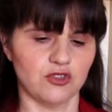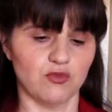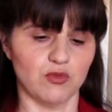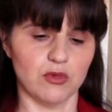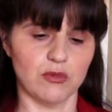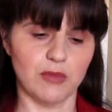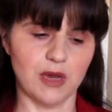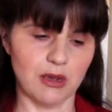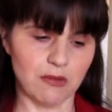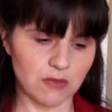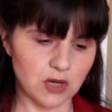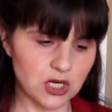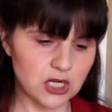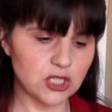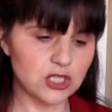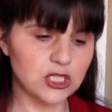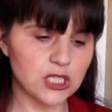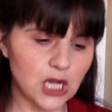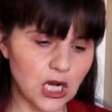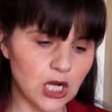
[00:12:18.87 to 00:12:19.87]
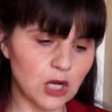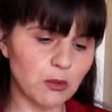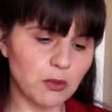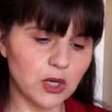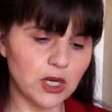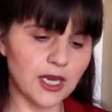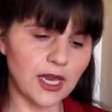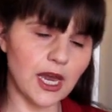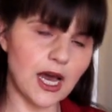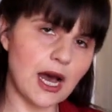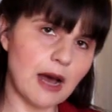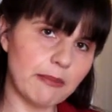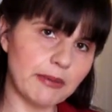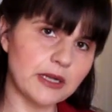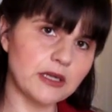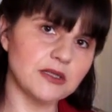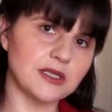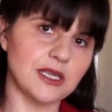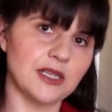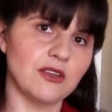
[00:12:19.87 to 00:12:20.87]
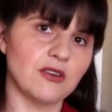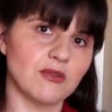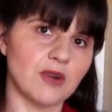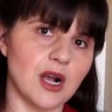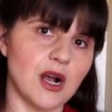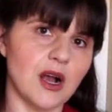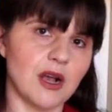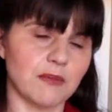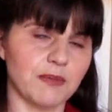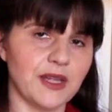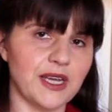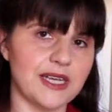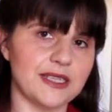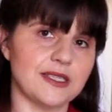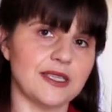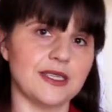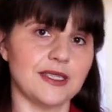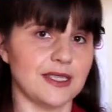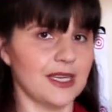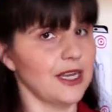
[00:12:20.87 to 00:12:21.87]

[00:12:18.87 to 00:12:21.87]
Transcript: Remember, don't put capitals in the wrong places.